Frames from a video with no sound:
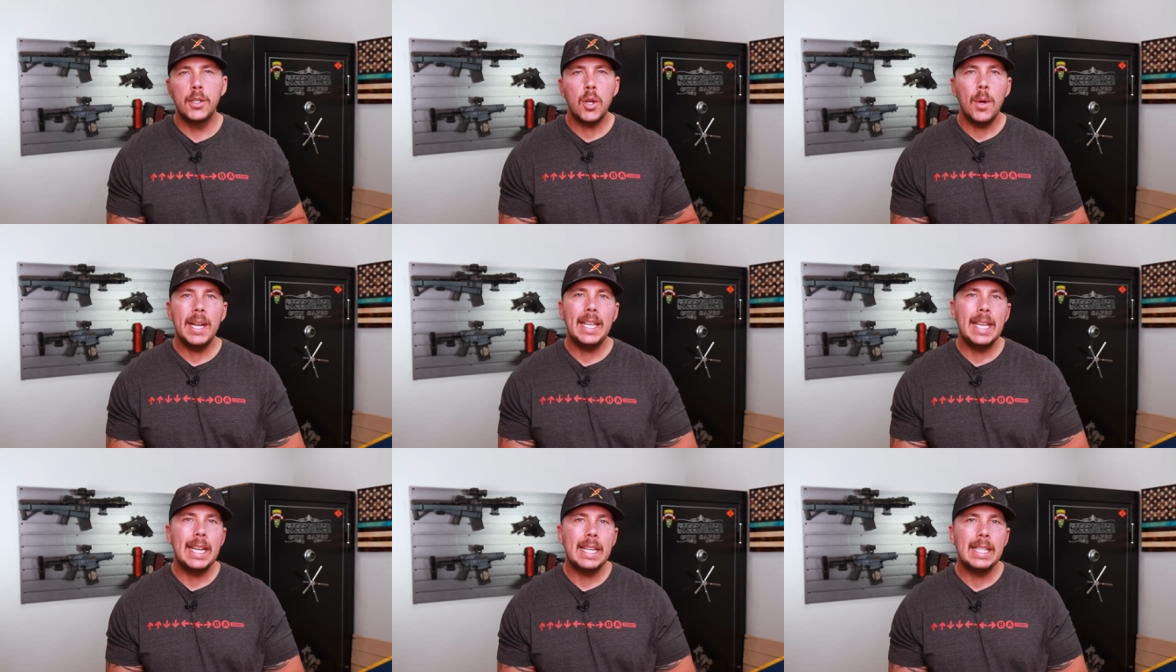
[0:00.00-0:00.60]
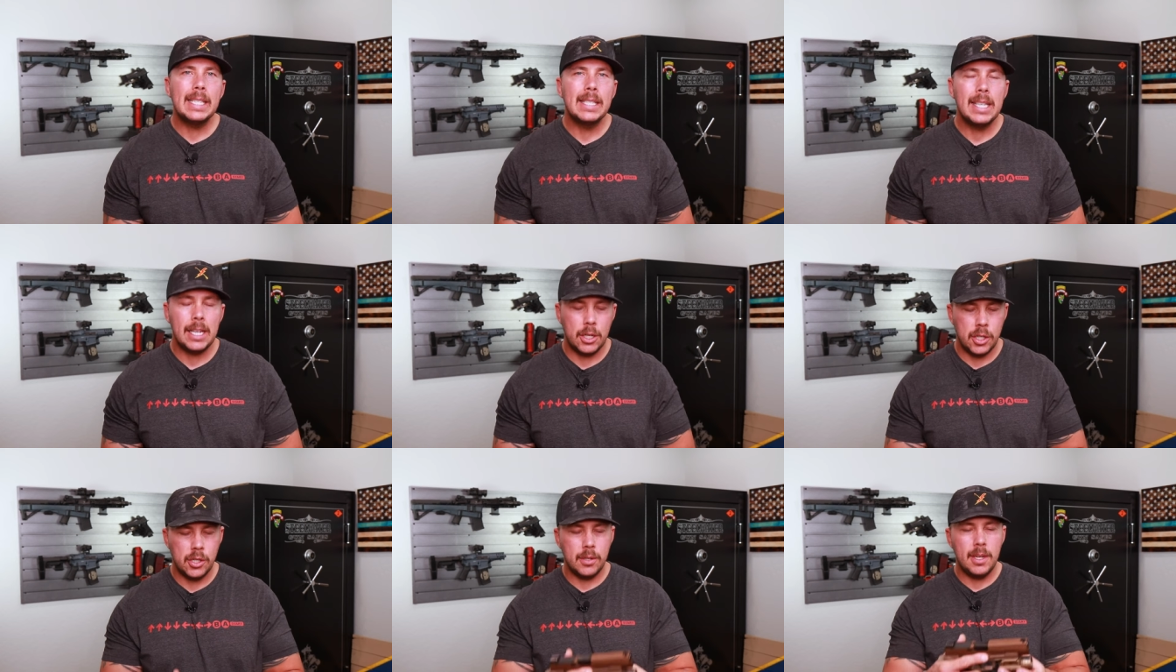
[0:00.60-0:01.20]
Let's go ahead and get into this
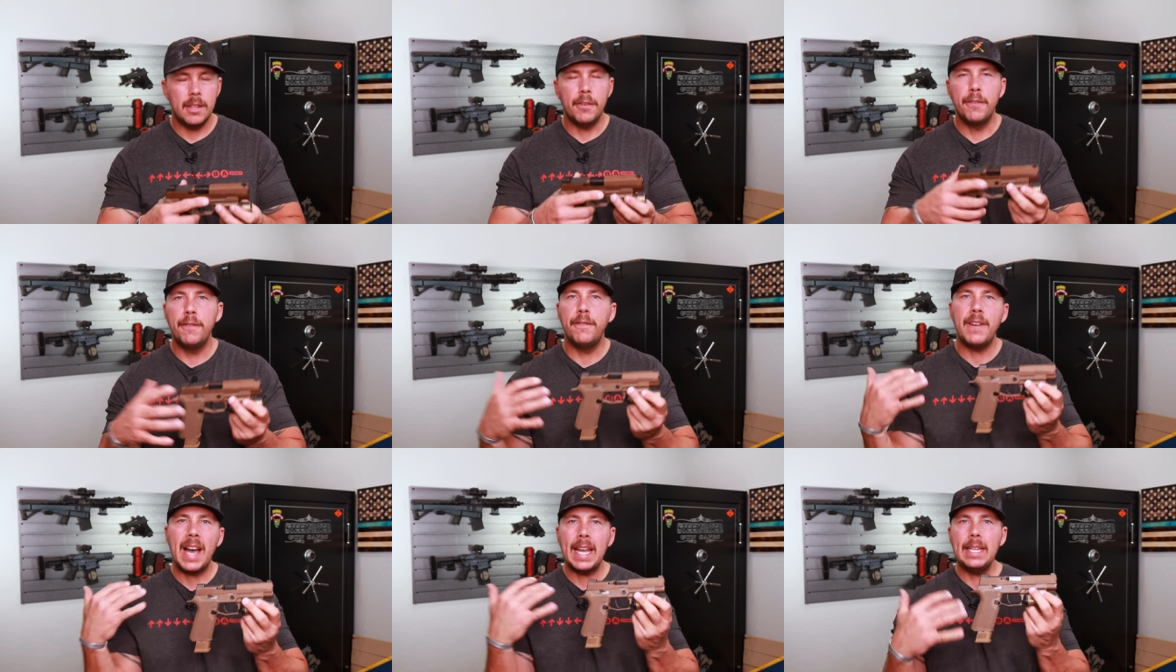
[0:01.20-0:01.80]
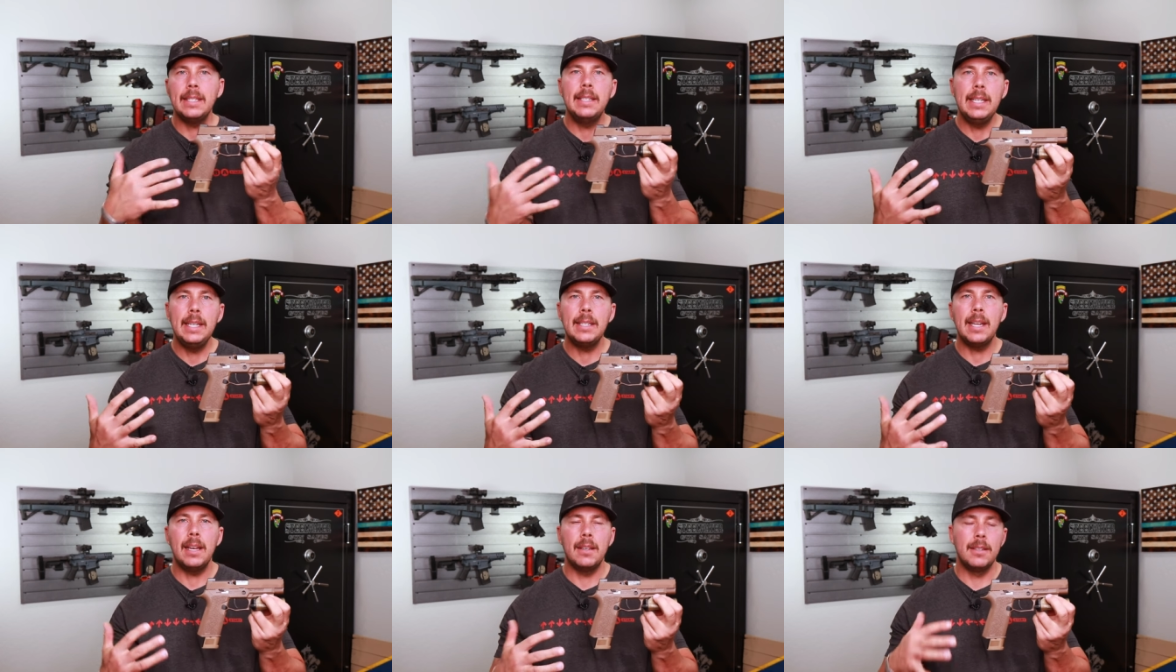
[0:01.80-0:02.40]
thing and show you the fine
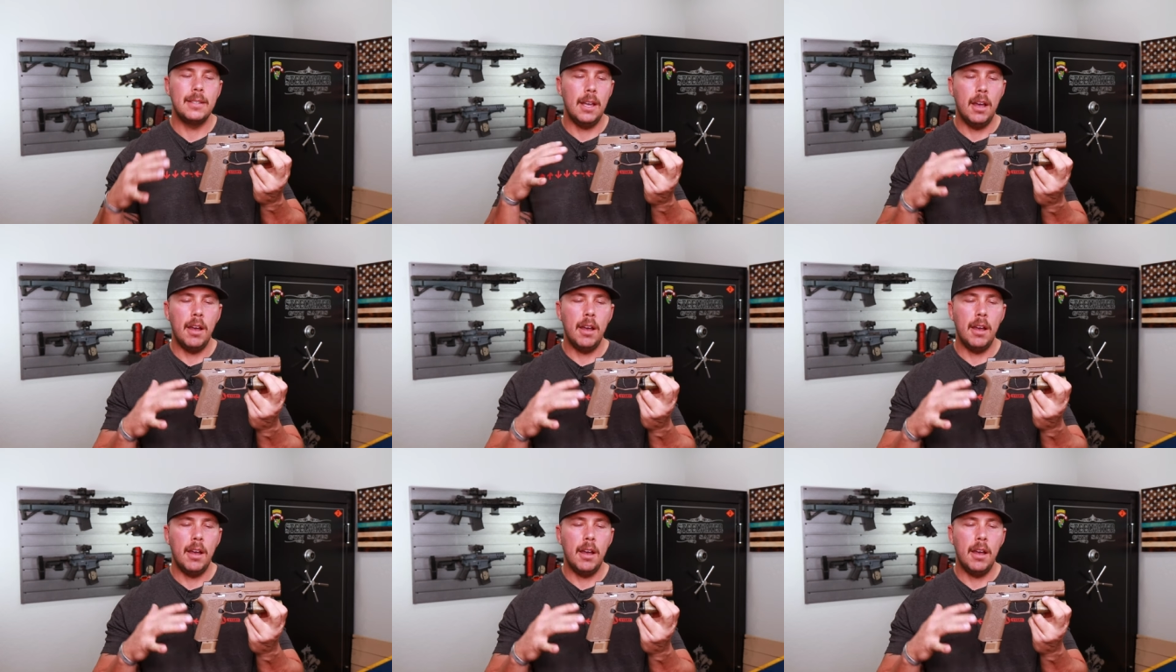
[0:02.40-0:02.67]
details